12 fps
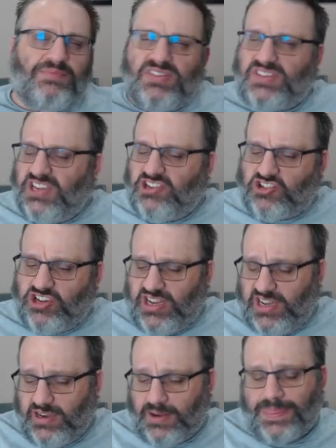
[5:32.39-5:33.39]

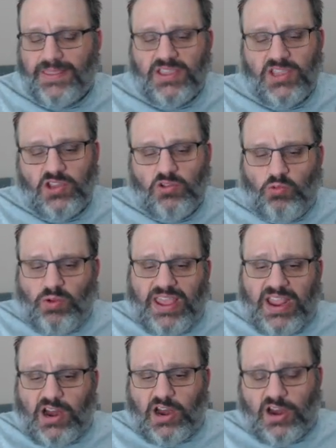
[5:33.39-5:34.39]
position
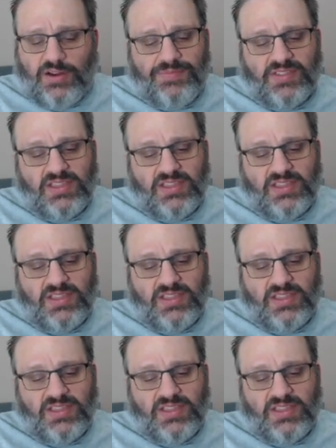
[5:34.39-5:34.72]
where